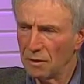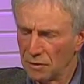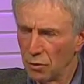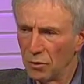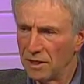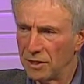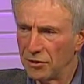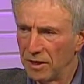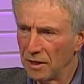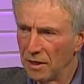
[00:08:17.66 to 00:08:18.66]
School
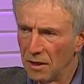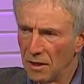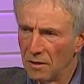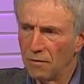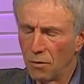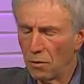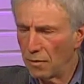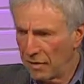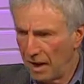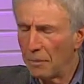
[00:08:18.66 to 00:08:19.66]
District, for
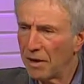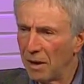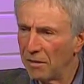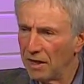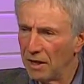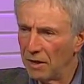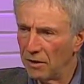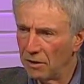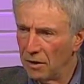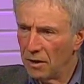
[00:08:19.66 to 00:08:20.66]
the upcoming
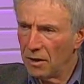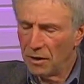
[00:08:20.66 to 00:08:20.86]
year, mm -hmm.